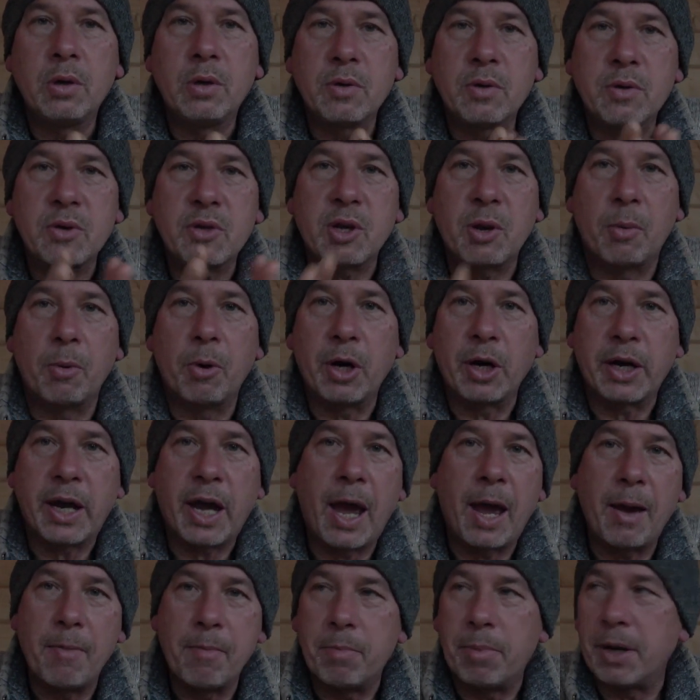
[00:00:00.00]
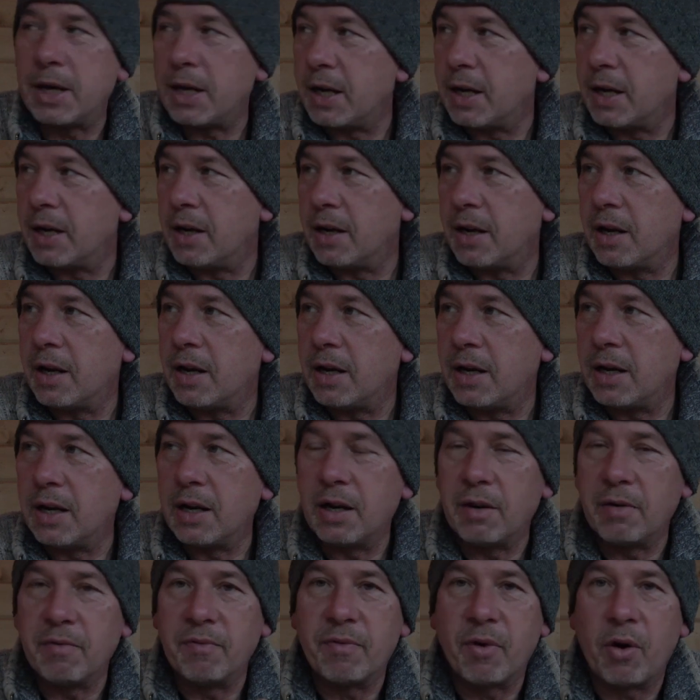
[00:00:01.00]
someone can be in
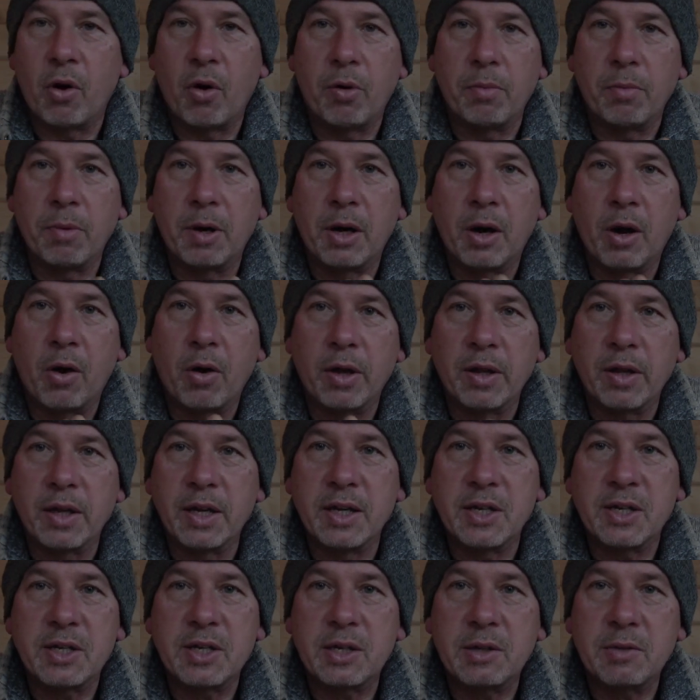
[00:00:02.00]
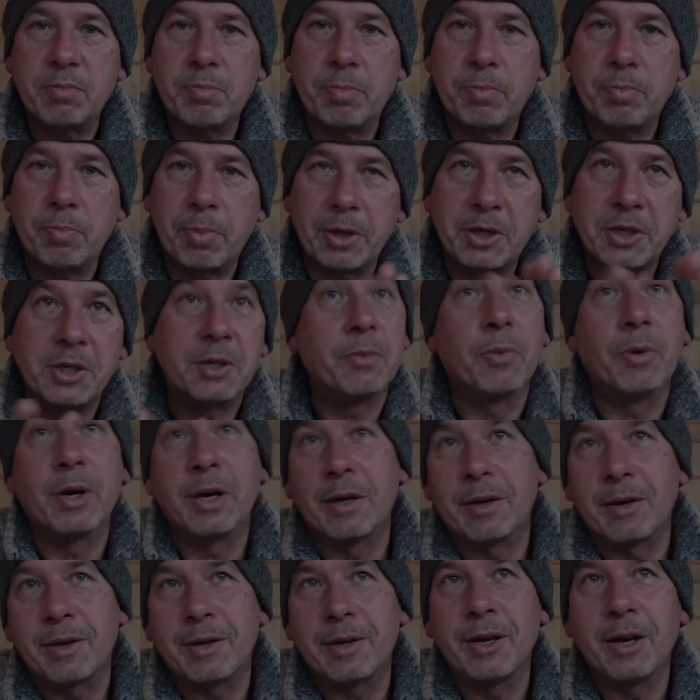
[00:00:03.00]
an environment like this, especially
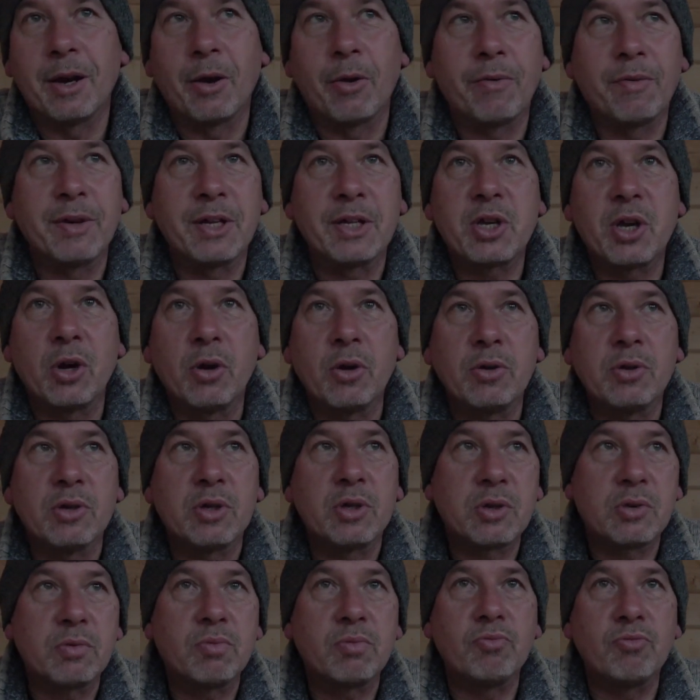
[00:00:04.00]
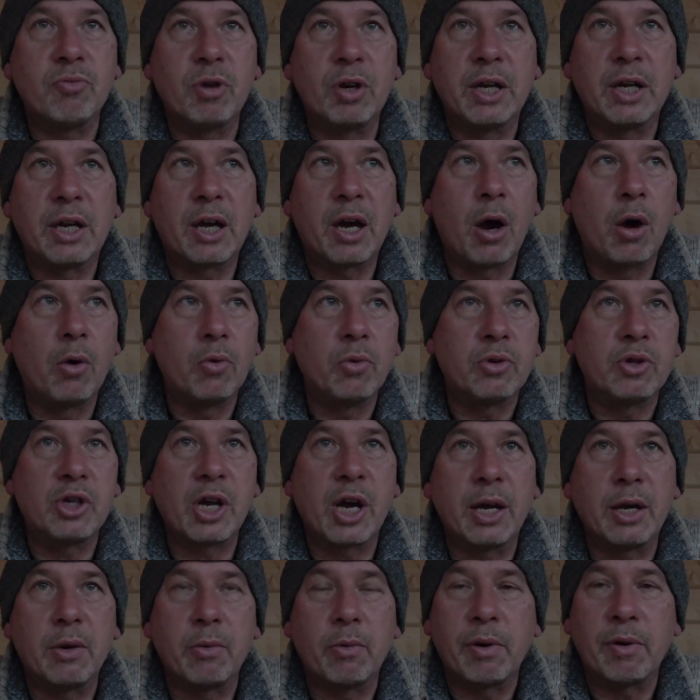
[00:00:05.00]
when if it turns really cold
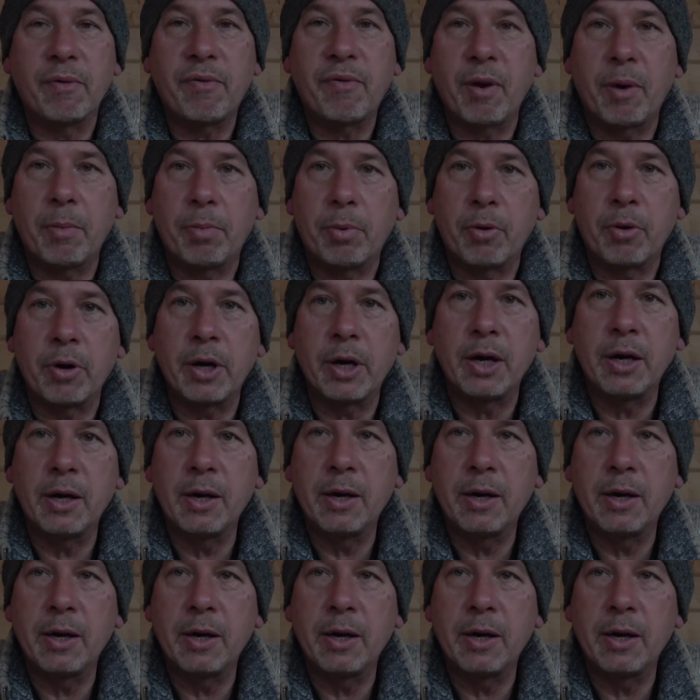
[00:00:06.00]
January, February,